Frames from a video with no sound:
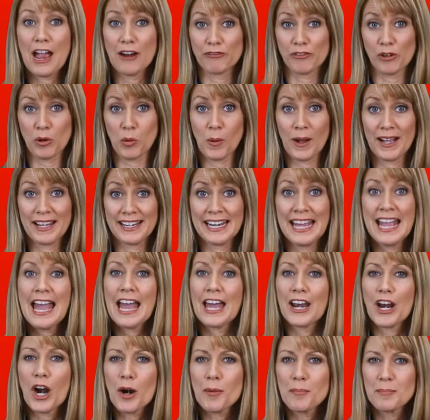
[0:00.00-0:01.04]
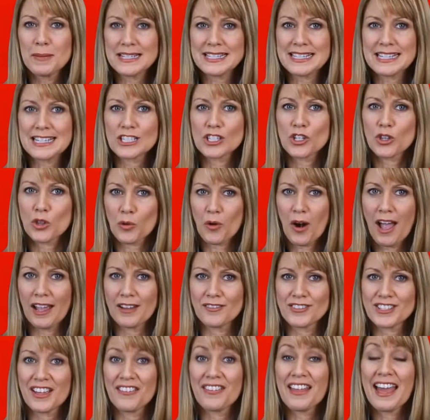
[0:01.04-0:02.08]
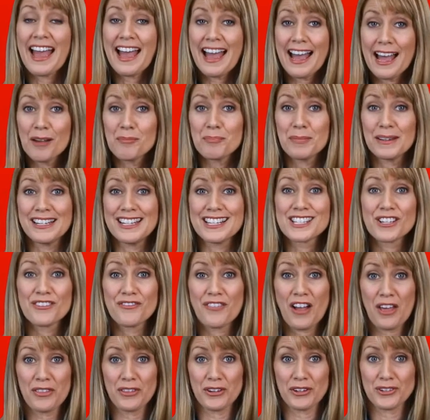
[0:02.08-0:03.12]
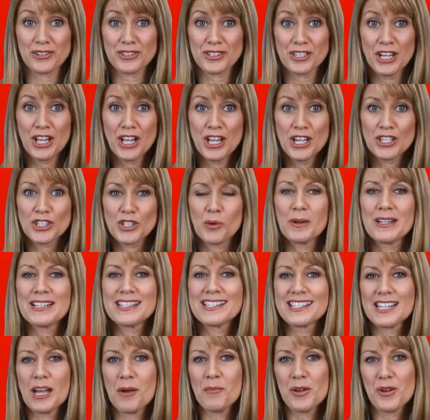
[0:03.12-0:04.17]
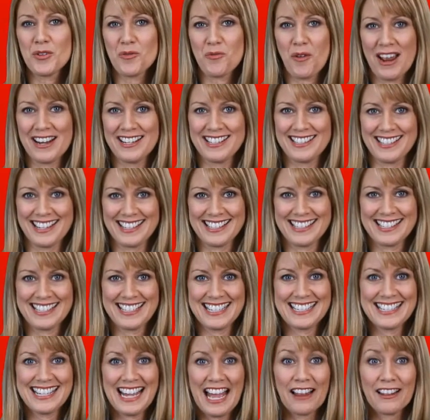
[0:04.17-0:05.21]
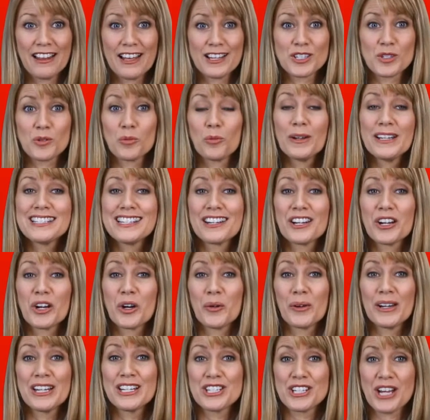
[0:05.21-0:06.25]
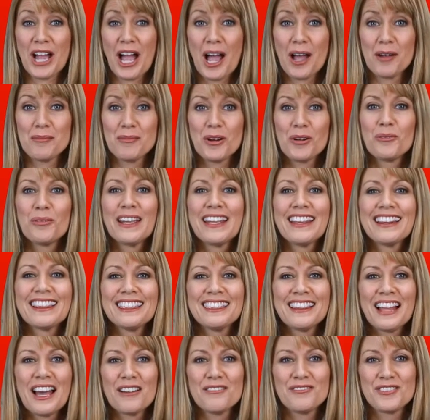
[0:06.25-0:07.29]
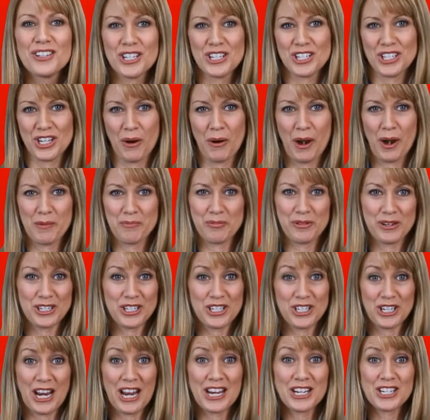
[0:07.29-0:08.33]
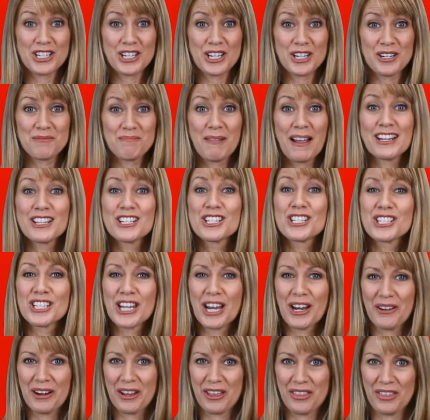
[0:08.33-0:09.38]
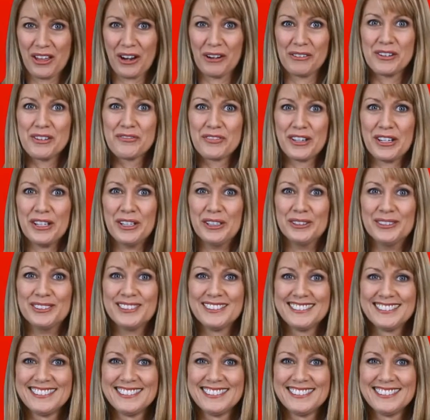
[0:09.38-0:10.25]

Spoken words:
everyone, and our business thrives on the happiness of others. So when someone writes us to tell us we did a great job, we love to show our appreciation by sharing their review.